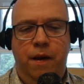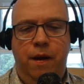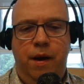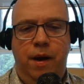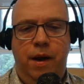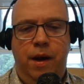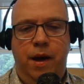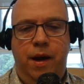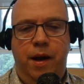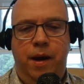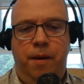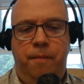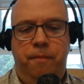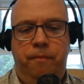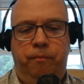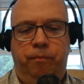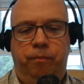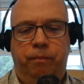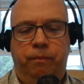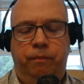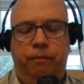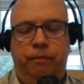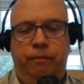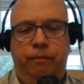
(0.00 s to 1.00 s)
Um,
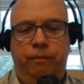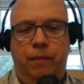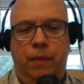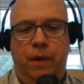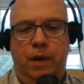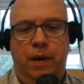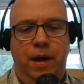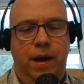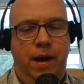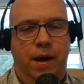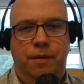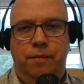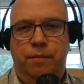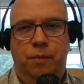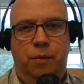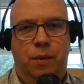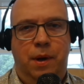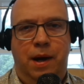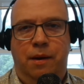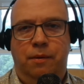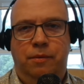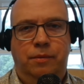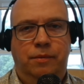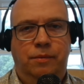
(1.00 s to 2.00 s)
yeah,
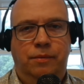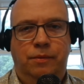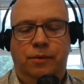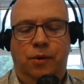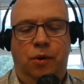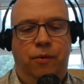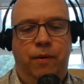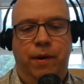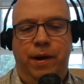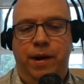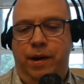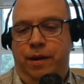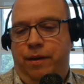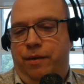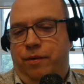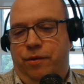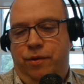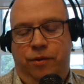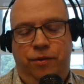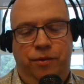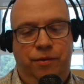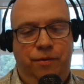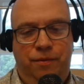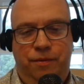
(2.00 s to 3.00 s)
wow. Already
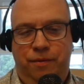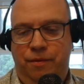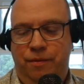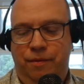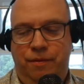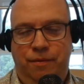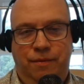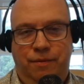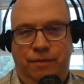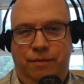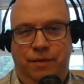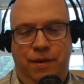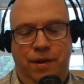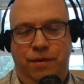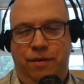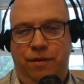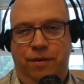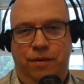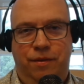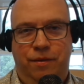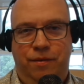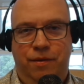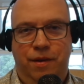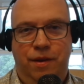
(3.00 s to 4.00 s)
just this
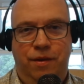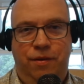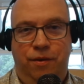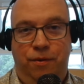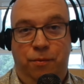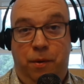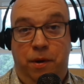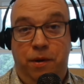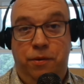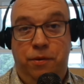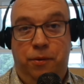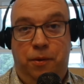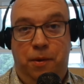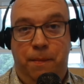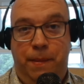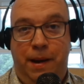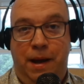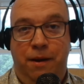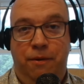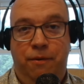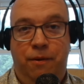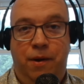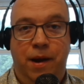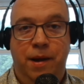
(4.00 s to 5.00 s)
is this is what it's all
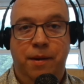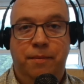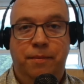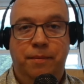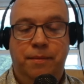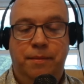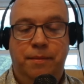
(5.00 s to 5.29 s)
about, right?